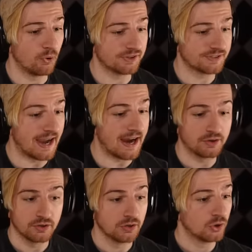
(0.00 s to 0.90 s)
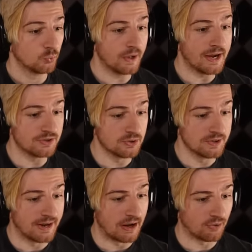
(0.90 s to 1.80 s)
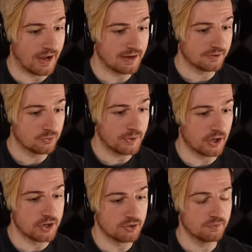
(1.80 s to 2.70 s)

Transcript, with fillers: boy's dead, we ain't doing that, right? We gotta...